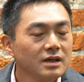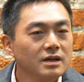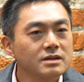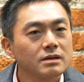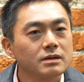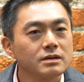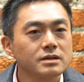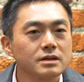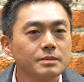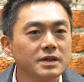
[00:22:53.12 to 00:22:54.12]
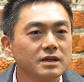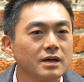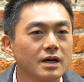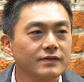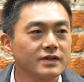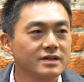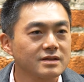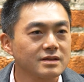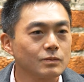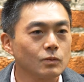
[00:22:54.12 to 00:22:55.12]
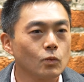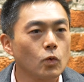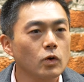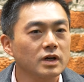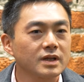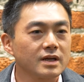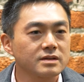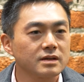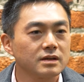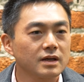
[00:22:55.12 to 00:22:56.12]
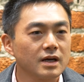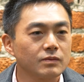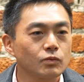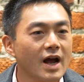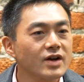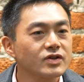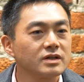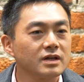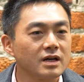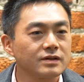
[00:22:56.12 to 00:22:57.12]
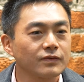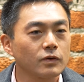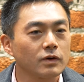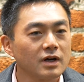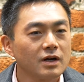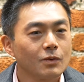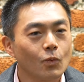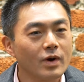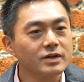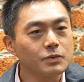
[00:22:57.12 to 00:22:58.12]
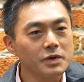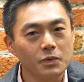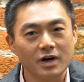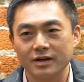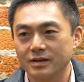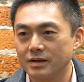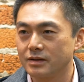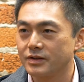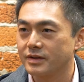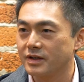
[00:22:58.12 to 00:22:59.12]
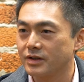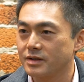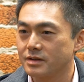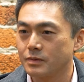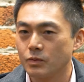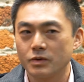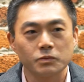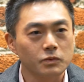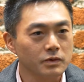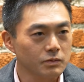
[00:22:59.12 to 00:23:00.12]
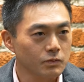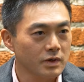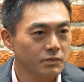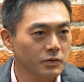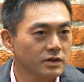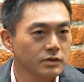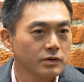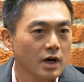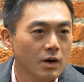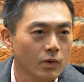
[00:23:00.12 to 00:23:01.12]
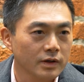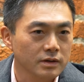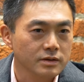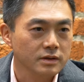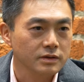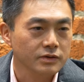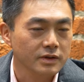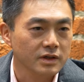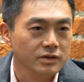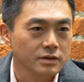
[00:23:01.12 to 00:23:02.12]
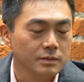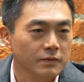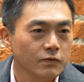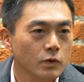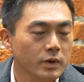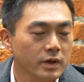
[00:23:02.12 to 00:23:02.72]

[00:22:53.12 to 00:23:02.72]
And so there's going to be a lot of this work that's going to get rationalized for when do we want hallucinations and when we, when we do not want those hallucinations before